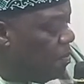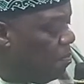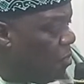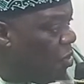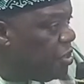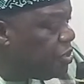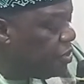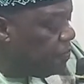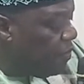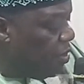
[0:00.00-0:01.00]

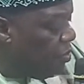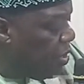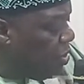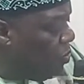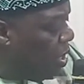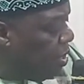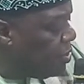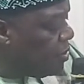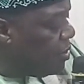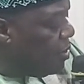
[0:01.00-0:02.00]
monitor,
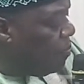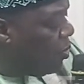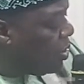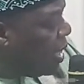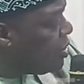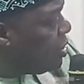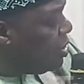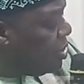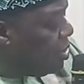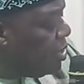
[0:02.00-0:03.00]
regulate
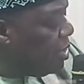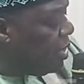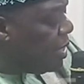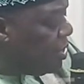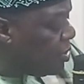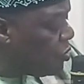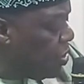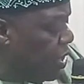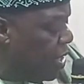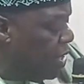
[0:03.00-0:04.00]
broadcasting industry
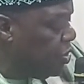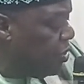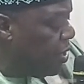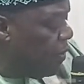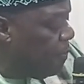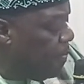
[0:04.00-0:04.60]
in Nigeria,